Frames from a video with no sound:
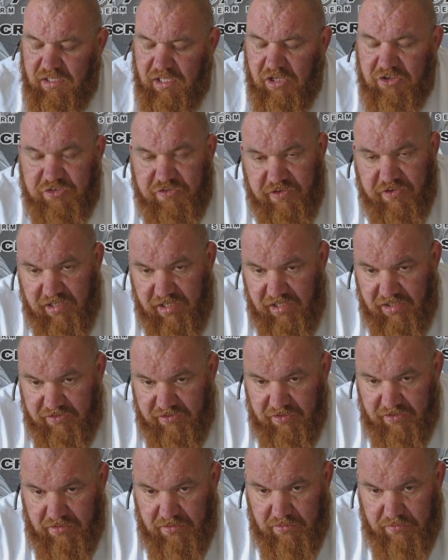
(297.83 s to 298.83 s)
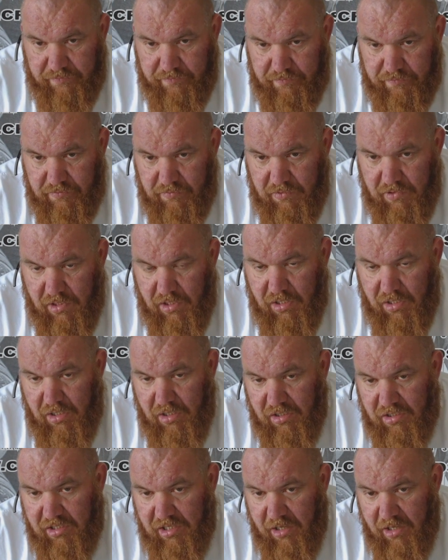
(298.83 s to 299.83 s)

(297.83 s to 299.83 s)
calcification uh,